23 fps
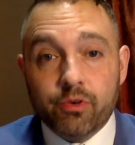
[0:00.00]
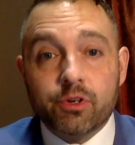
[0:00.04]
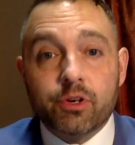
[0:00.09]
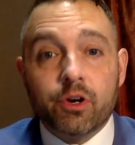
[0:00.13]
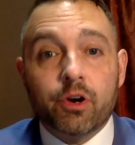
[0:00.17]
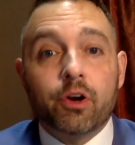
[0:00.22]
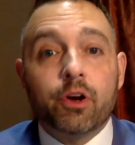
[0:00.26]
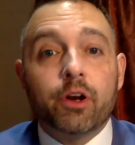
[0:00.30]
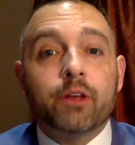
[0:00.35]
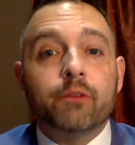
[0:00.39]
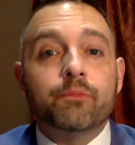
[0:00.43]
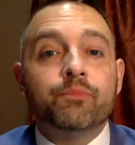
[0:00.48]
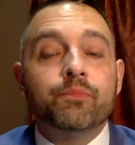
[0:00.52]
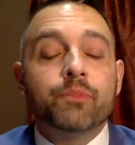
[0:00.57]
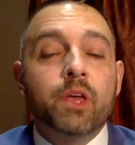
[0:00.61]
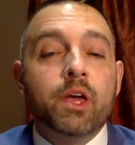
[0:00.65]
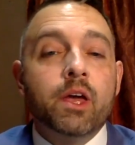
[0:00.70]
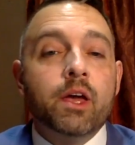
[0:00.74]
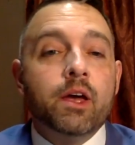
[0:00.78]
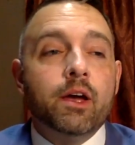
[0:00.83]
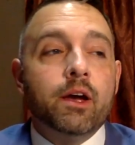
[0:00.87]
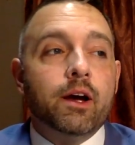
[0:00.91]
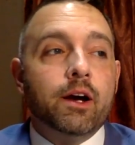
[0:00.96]
attorney.
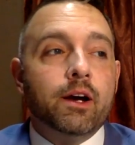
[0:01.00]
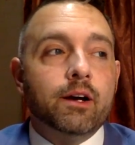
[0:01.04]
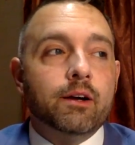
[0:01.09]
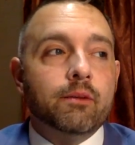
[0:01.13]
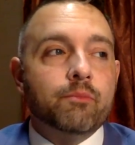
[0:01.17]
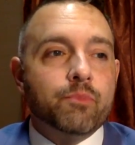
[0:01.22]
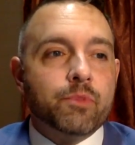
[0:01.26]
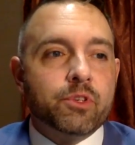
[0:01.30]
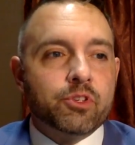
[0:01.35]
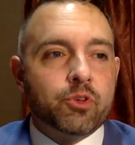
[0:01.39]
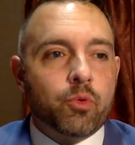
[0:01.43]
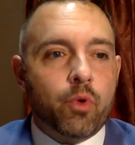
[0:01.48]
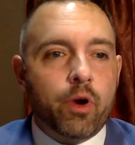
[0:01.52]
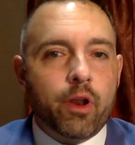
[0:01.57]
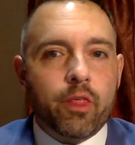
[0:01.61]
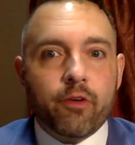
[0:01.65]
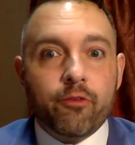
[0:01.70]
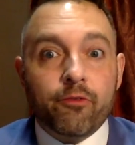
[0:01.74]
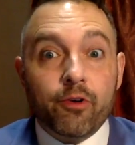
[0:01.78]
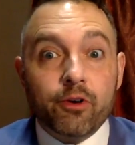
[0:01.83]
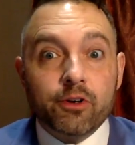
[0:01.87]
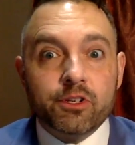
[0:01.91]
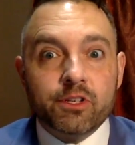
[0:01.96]
So one of the
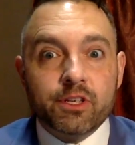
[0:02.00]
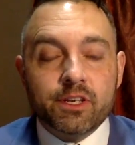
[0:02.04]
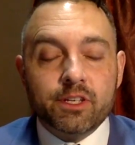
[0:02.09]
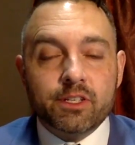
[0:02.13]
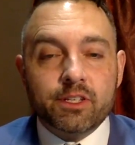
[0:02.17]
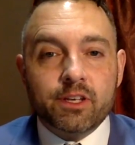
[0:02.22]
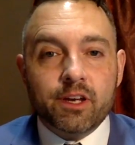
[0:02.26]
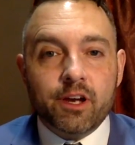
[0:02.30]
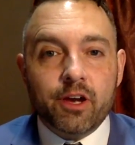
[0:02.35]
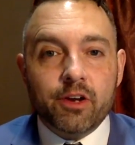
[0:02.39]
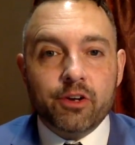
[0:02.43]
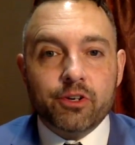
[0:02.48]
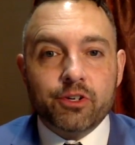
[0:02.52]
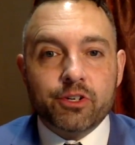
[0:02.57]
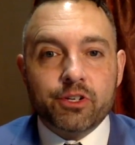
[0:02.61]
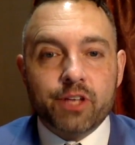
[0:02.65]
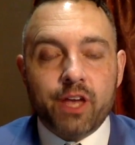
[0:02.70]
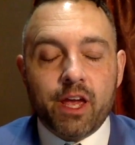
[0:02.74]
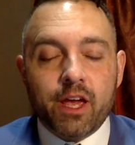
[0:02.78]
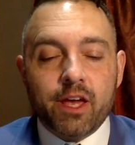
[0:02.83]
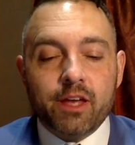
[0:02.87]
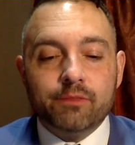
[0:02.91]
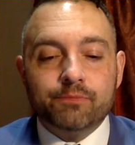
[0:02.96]
first things to
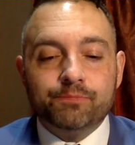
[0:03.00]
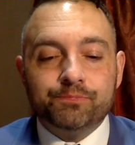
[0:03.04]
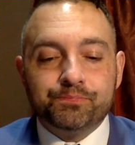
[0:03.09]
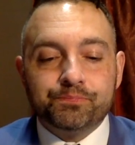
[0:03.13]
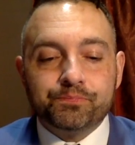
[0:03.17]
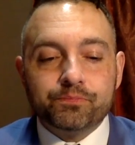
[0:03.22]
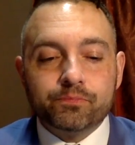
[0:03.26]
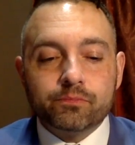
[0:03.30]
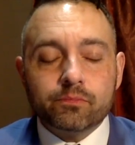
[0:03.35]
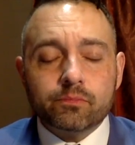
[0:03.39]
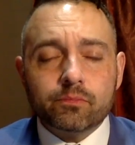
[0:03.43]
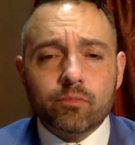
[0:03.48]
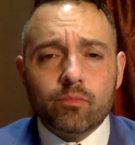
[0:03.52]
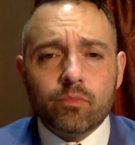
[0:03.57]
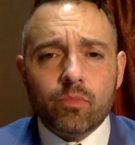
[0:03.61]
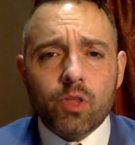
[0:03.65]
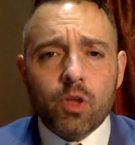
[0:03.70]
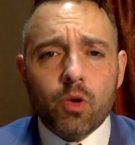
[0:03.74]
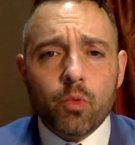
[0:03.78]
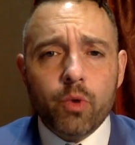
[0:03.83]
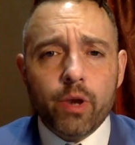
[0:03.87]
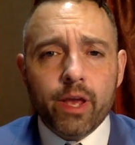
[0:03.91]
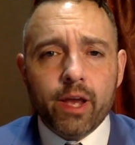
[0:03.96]
understand
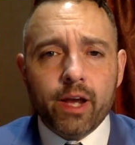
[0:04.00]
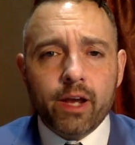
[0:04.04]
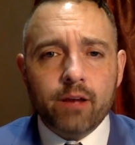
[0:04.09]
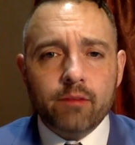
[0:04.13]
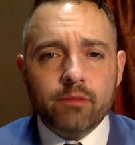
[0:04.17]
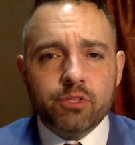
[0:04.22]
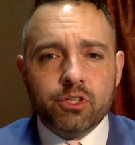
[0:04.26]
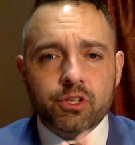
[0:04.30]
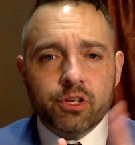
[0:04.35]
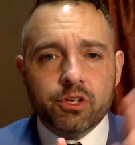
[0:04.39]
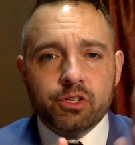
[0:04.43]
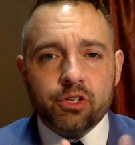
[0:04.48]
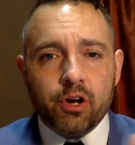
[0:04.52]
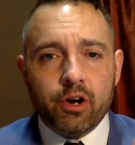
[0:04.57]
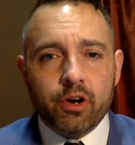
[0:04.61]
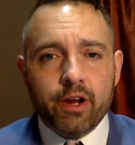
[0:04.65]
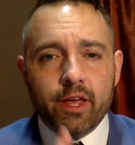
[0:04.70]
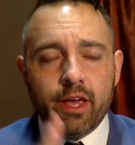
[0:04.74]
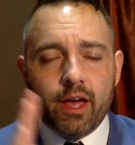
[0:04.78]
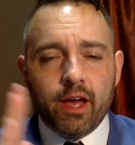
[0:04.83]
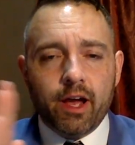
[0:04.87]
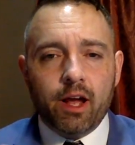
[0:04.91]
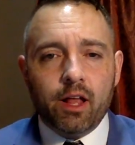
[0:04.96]
when it comes to
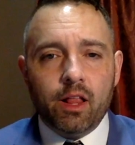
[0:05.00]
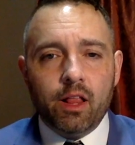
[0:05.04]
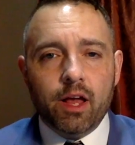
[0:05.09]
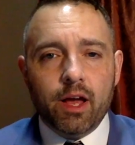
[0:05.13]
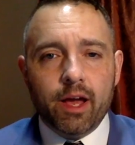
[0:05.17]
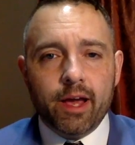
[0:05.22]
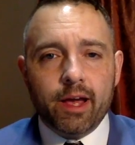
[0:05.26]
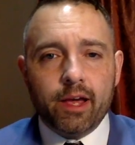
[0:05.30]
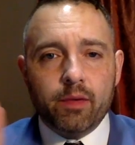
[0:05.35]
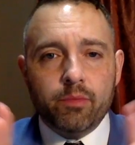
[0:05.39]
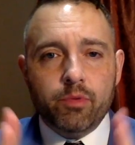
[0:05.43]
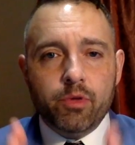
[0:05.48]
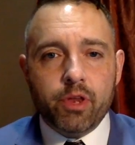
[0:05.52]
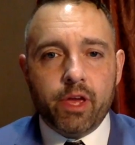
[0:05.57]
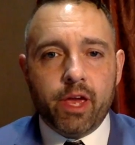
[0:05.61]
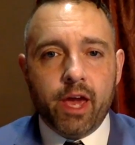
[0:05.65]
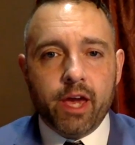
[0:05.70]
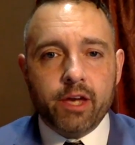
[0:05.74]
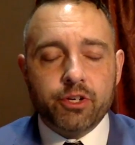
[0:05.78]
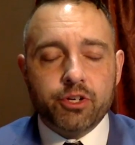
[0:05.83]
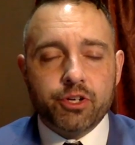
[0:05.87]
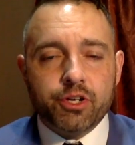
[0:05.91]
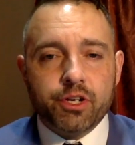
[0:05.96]
attorney and client
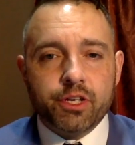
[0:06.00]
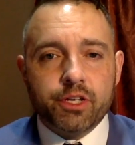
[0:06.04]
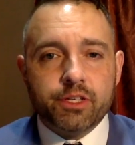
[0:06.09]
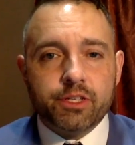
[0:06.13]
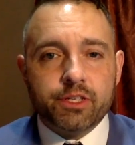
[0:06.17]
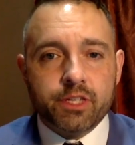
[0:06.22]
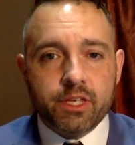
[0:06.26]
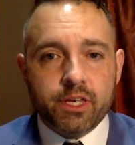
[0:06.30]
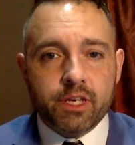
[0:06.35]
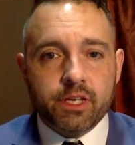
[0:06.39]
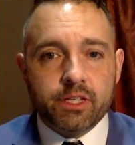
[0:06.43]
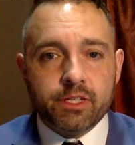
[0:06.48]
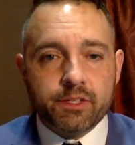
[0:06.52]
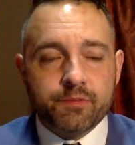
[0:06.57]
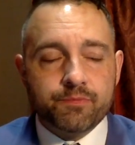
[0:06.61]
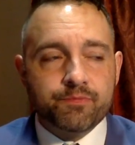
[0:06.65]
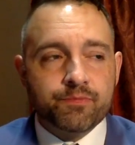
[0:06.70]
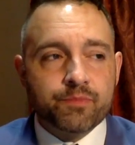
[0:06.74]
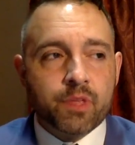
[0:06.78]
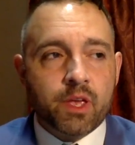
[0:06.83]
communication is this.